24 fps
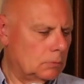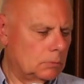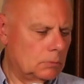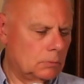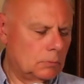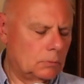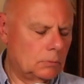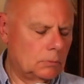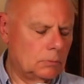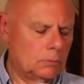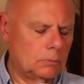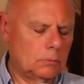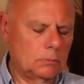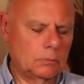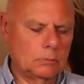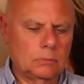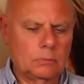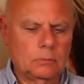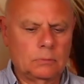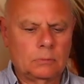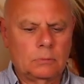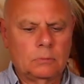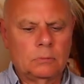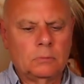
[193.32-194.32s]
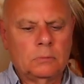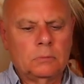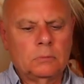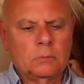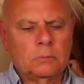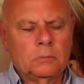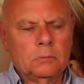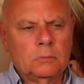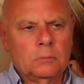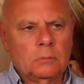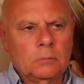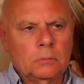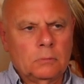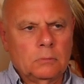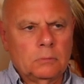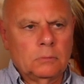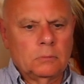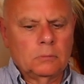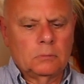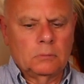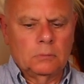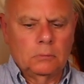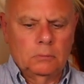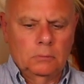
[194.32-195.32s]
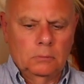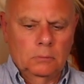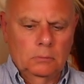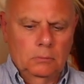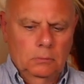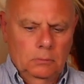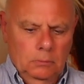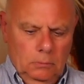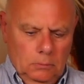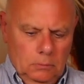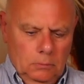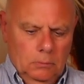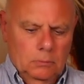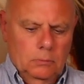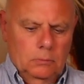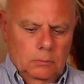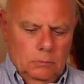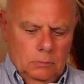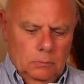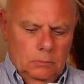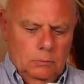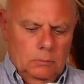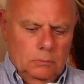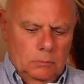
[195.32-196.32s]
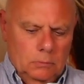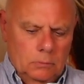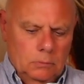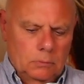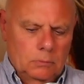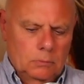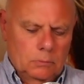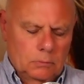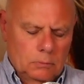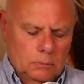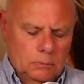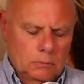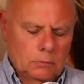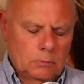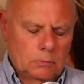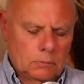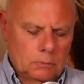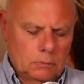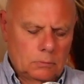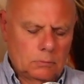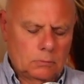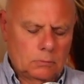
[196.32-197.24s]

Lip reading: (silent)